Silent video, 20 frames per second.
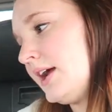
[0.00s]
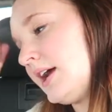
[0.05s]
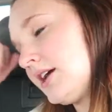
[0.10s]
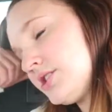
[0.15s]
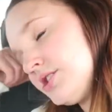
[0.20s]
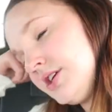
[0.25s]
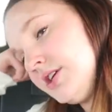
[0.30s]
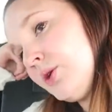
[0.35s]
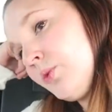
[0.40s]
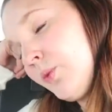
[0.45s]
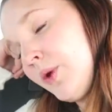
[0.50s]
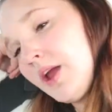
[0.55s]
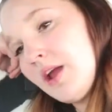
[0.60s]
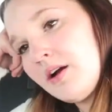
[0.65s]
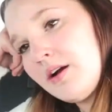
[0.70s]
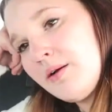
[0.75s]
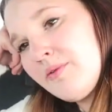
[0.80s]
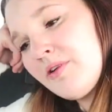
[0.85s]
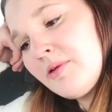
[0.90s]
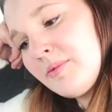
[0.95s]
I actually had to wake
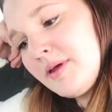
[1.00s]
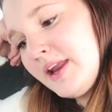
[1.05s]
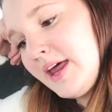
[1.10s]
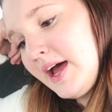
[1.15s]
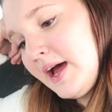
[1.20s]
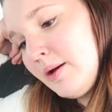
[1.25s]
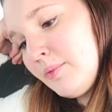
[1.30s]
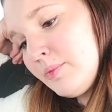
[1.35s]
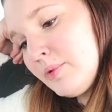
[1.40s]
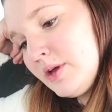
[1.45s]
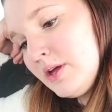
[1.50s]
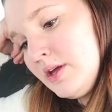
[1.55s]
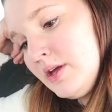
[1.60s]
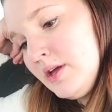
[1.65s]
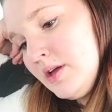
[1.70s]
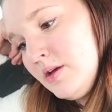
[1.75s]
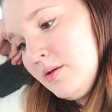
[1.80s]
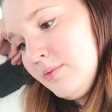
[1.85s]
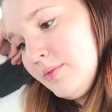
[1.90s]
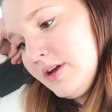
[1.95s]
her up from a nap
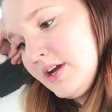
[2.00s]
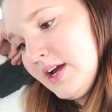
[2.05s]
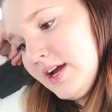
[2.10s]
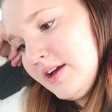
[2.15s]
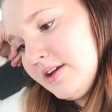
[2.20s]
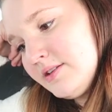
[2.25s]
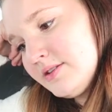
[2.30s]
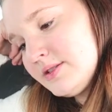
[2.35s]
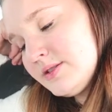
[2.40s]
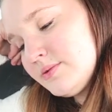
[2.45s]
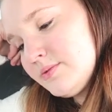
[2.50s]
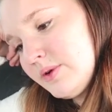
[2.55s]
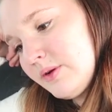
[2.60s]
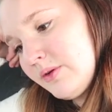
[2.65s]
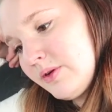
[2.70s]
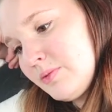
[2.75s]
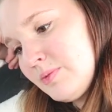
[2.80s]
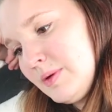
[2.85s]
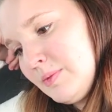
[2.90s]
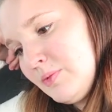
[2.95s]
because we
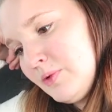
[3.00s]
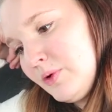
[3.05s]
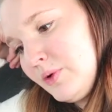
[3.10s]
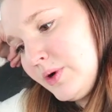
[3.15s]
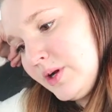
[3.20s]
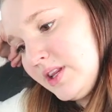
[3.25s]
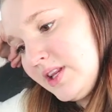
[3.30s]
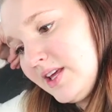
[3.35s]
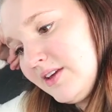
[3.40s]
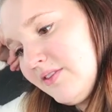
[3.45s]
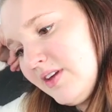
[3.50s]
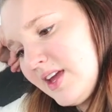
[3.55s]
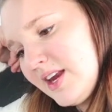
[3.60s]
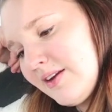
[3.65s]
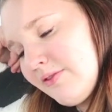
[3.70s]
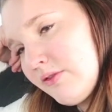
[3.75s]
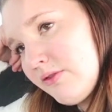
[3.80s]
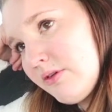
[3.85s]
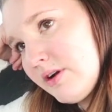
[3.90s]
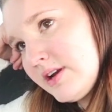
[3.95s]
were with people who were leaving
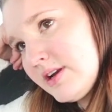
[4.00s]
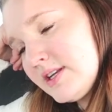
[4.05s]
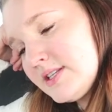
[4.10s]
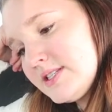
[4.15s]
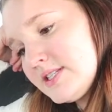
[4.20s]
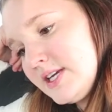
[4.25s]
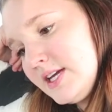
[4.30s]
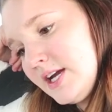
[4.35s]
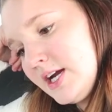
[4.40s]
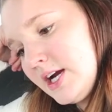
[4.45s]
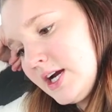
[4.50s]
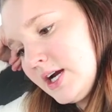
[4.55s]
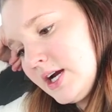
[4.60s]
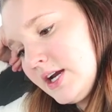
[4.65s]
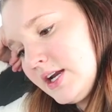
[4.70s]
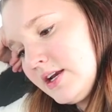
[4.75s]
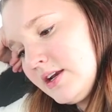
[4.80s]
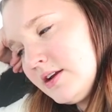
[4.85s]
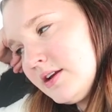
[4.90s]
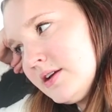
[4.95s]
and everyone wanted to see her
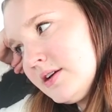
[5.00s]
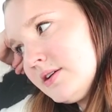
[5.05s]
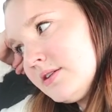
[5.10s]
and